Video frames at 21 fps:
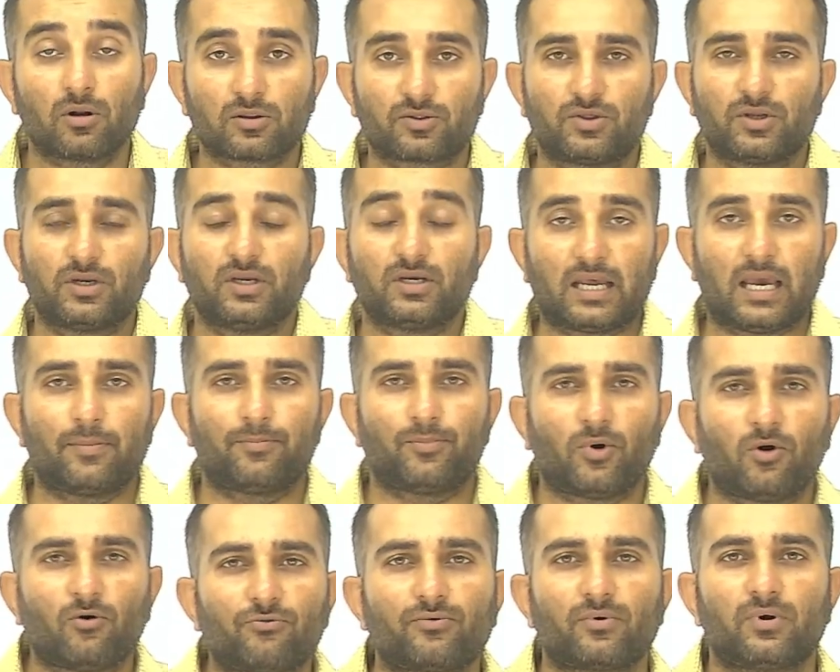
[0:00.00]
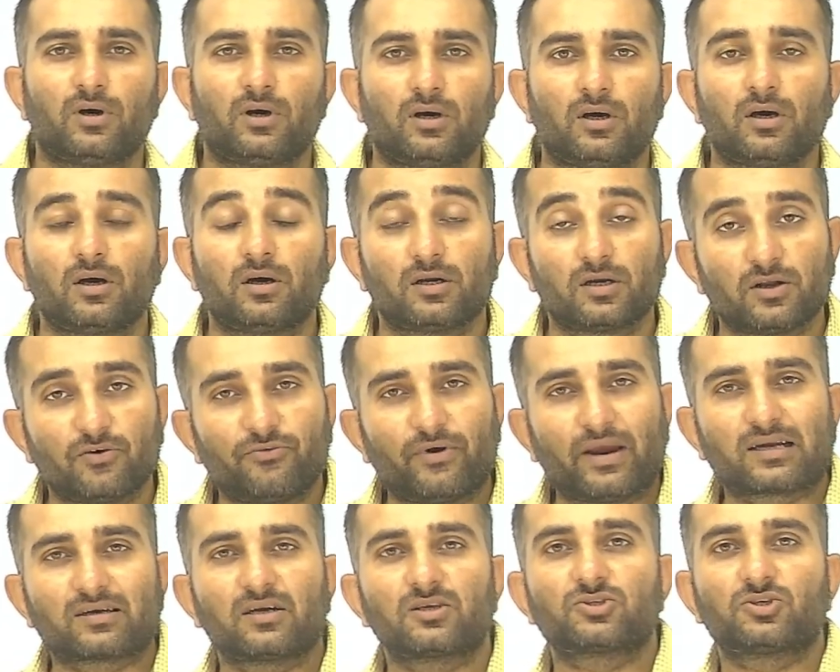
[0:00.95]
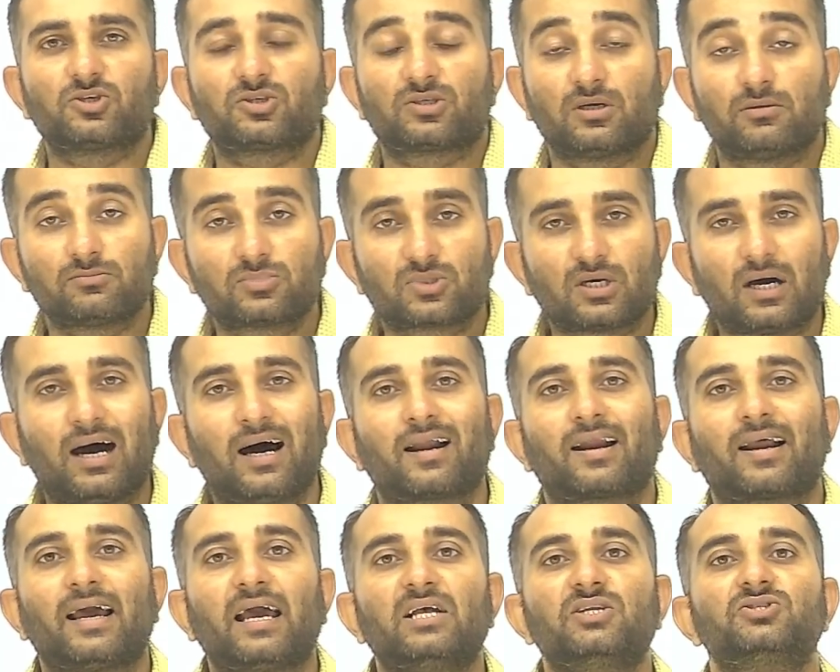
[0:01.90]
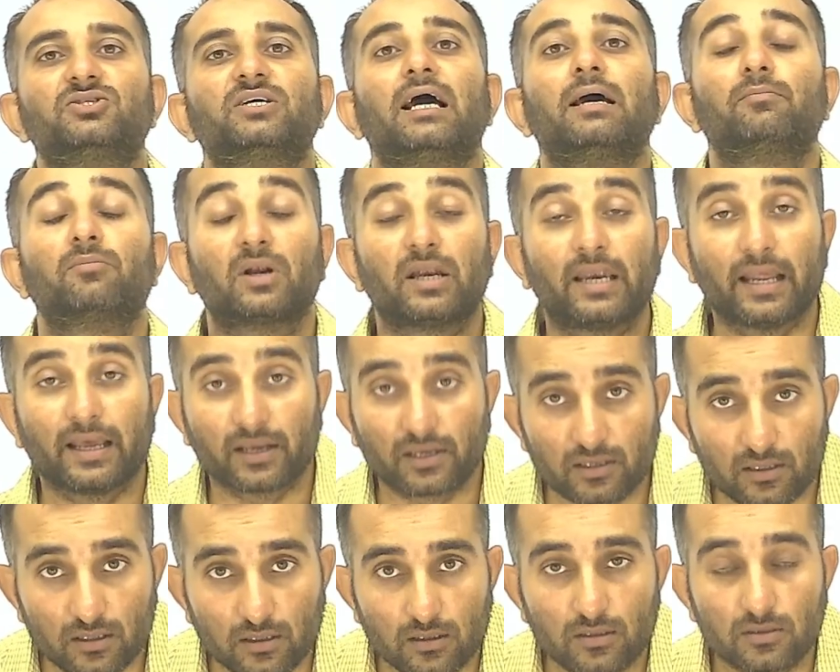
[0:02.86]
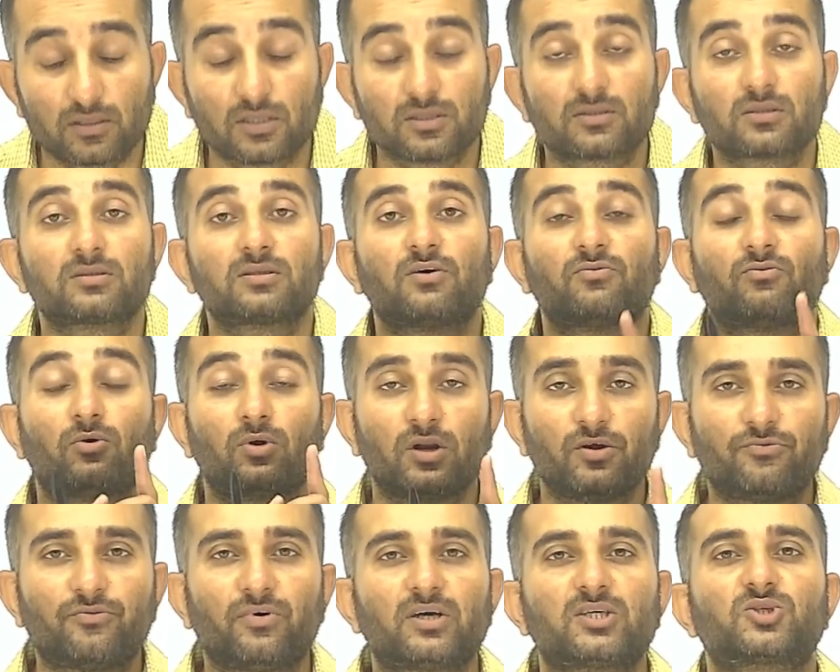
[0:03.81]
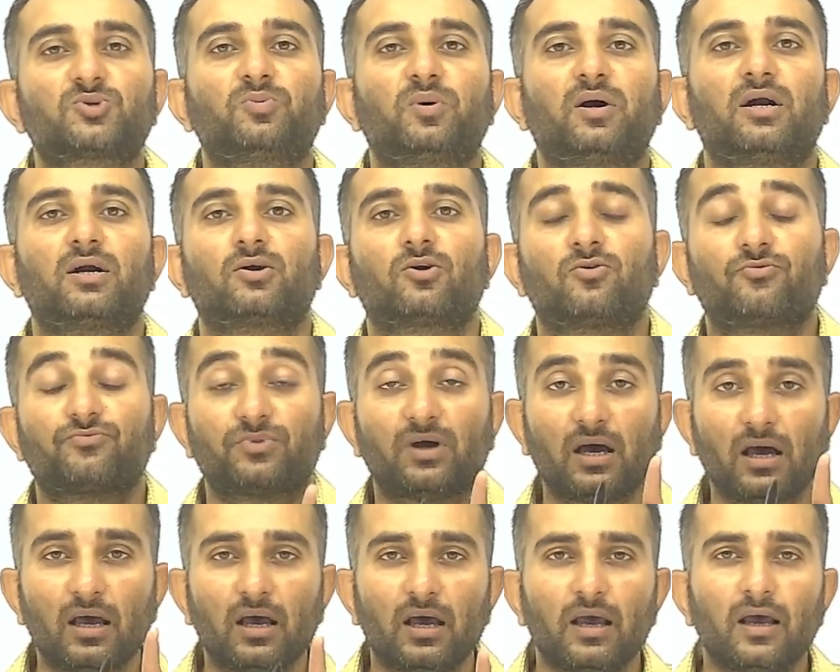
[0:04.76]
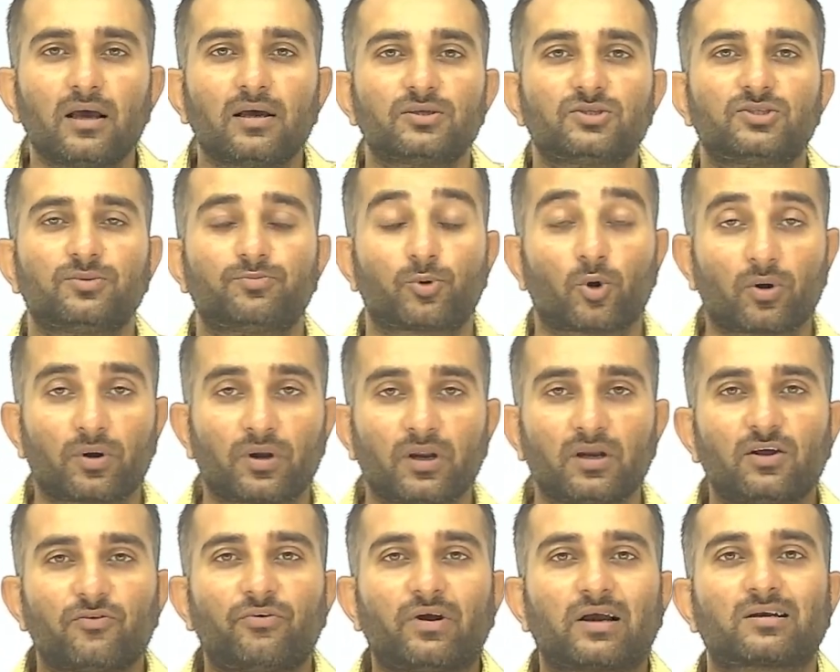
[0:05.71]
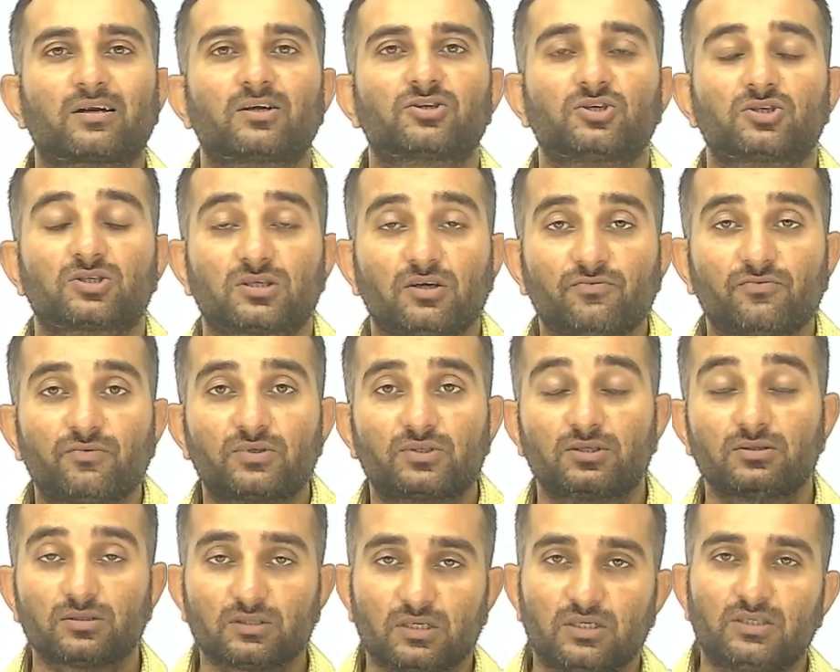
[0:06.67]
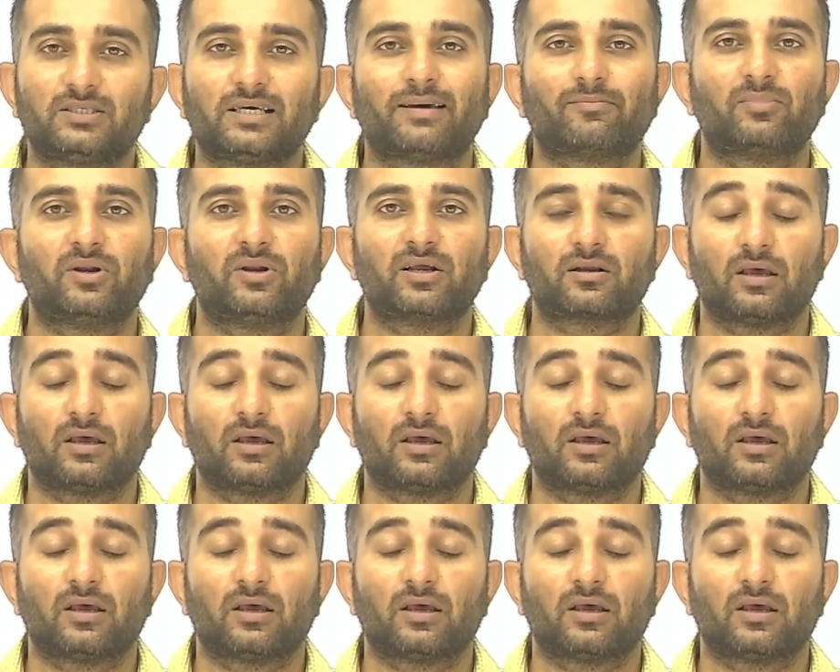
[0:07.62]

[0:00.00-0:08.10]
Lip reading: three type of effector systems are enzyme linked. This is the only first part of the G protein effector system, which is enzyme linked.